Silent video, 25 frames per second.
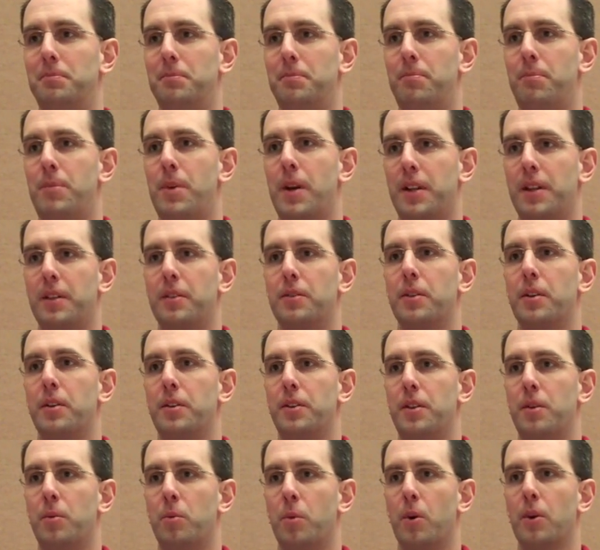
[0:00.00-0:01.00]

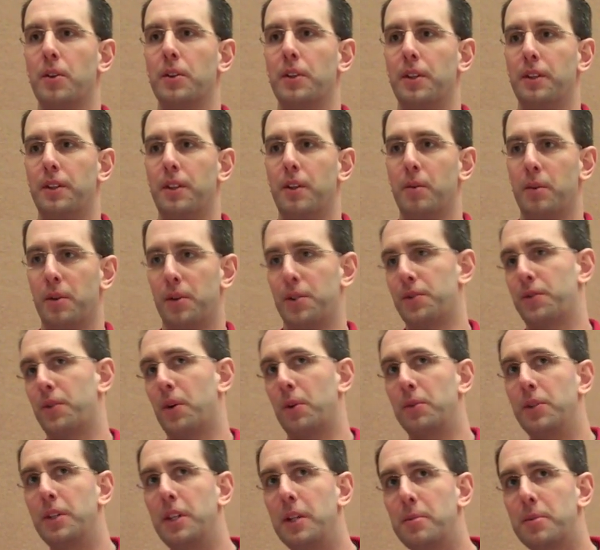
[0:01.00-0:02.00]
the work that the Windows
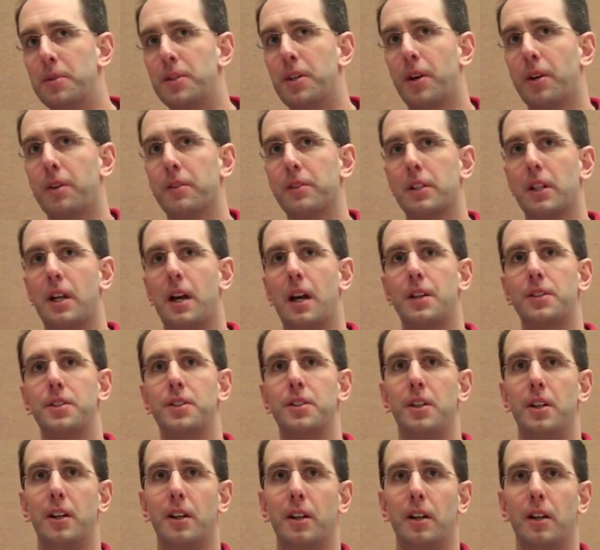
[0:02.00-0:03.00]
Phone team's done over the
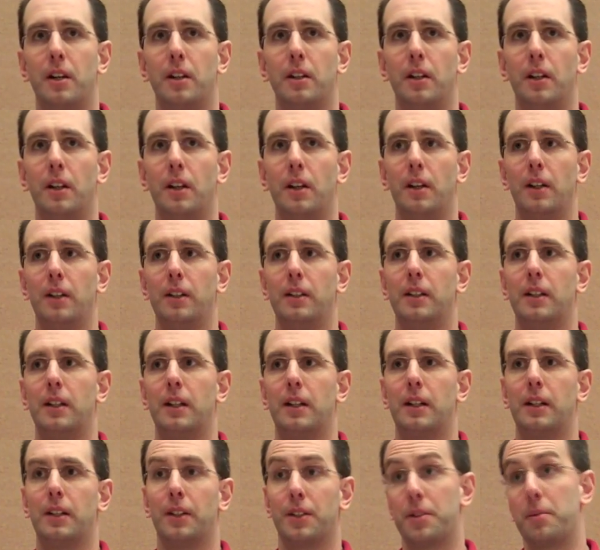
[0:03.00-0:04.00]
last year,
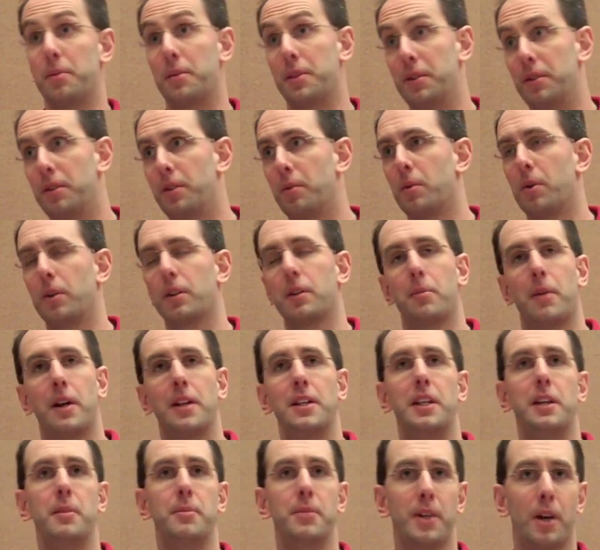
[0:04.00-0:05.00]
some of the work that my
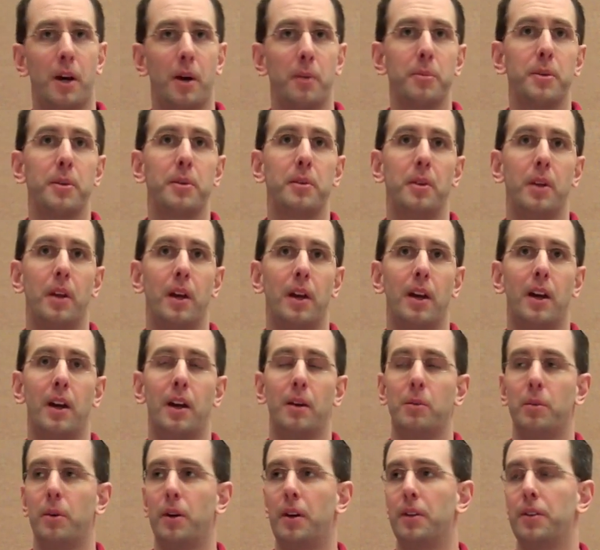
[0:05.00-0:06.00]
team's helped
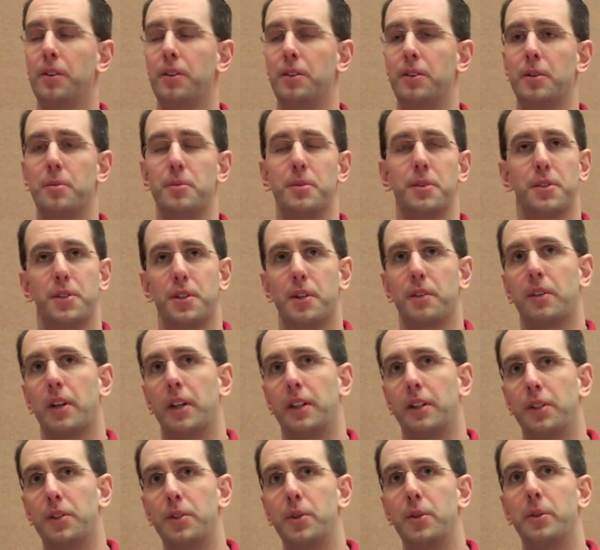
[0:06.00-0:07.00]
with in terms of the Silverlight
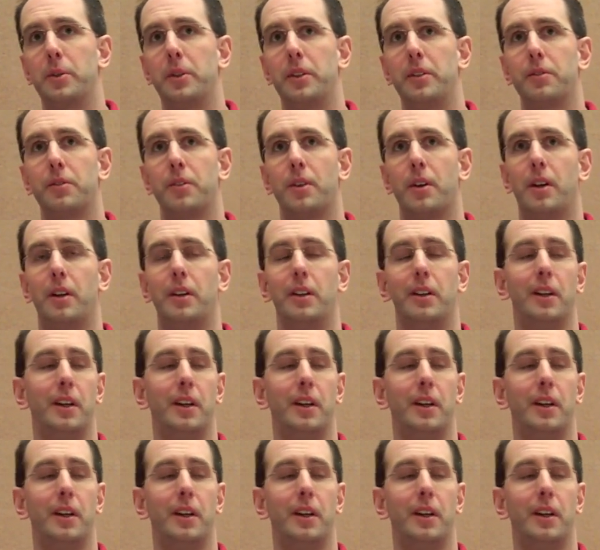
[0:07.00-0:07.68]
and the tooling front,